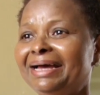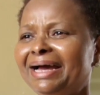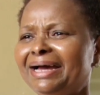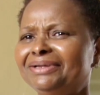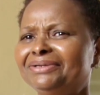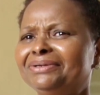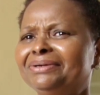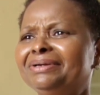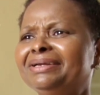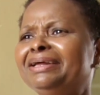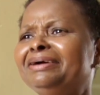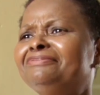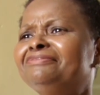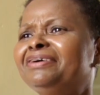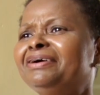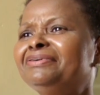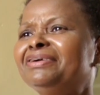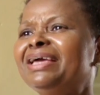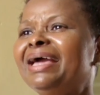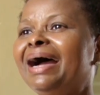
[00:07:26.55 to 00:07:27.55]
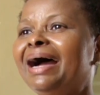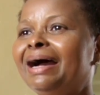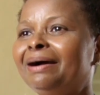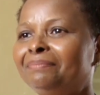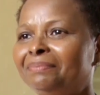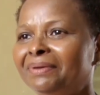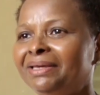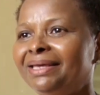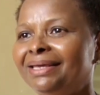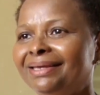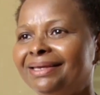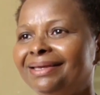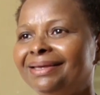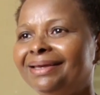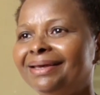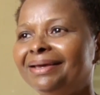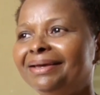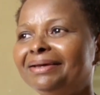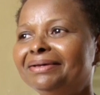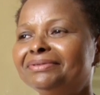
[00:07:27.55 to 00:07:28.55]
I know they're very happy
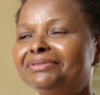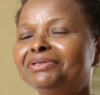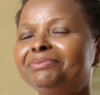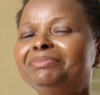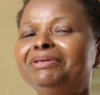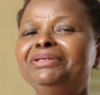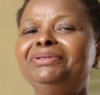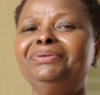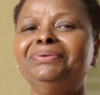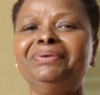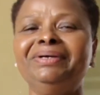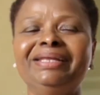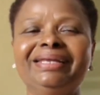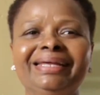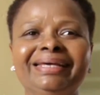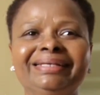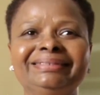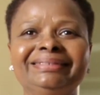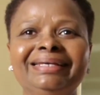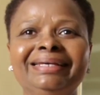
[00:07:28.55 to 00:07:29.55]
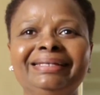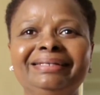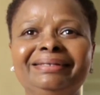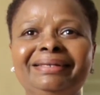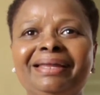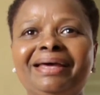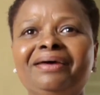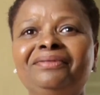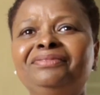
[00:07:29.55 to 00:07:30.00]
to be doing it in